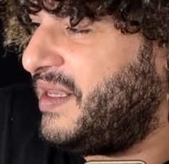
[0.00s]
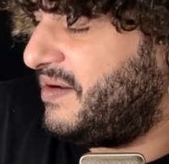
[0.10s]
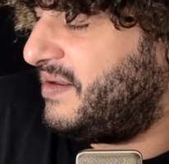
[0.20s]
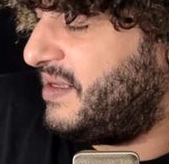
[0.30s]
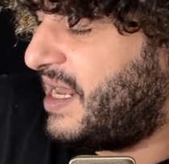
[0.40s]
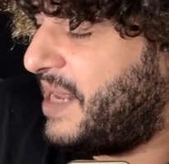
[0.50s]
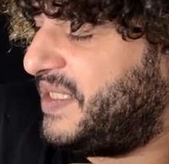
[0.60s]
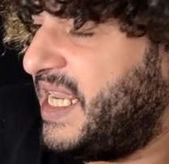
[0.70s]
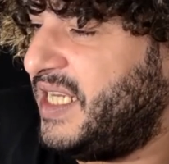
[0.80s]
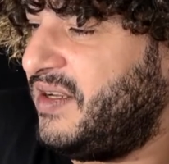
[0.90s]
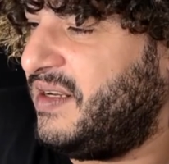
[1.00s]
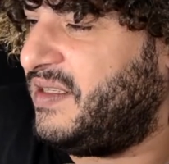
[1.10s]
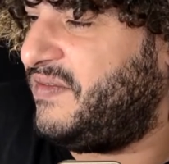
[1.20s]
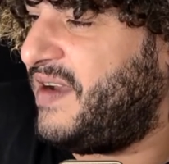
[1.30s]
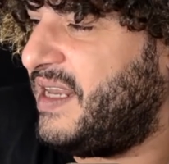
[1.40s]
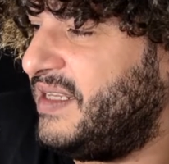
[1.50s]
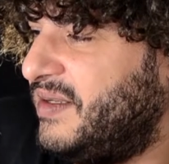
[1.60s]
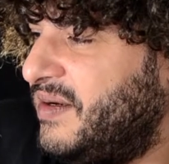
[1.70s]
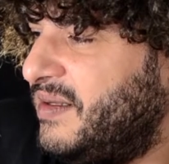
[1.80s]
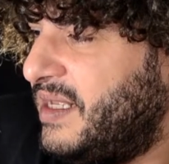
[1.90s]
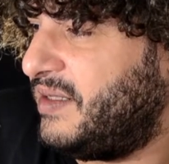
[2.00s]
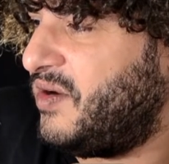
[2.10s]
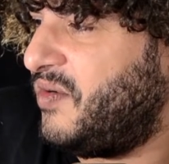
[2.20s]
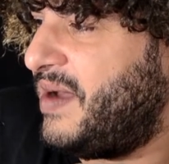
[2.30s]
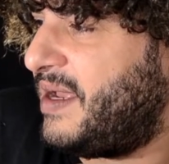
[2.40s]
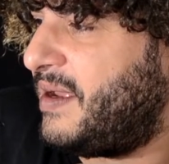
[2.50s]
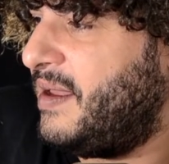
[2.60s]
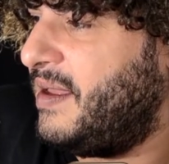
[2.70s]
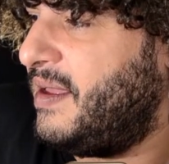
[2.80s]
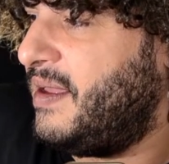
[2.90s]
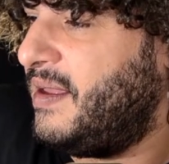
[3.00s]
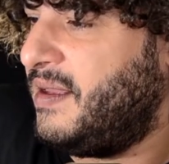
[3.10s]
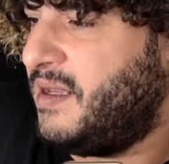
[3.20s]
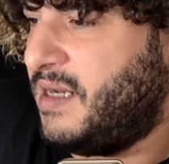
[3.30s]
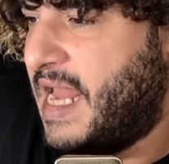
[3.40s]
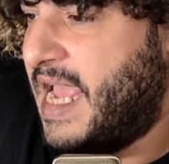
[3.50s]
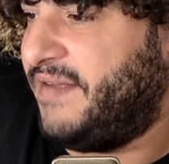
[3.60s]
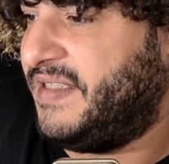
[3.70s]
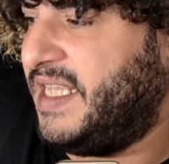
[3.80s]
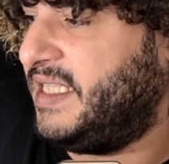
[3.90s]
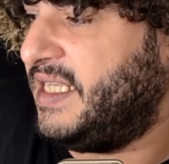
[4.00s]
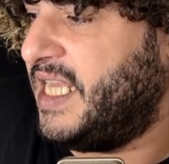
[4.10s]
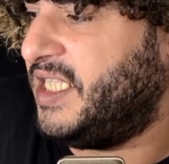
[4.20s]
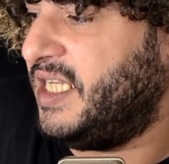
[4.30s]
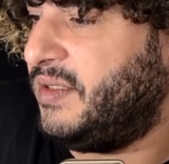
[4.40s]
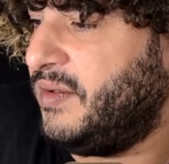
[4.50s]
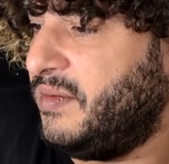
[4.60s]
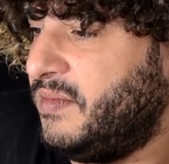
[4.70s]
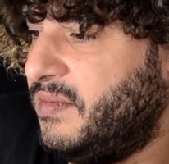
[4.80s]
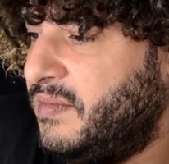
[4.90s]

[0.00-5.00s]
You know, adaptation, it's fine. So let us go back. Knight f6, knight g2.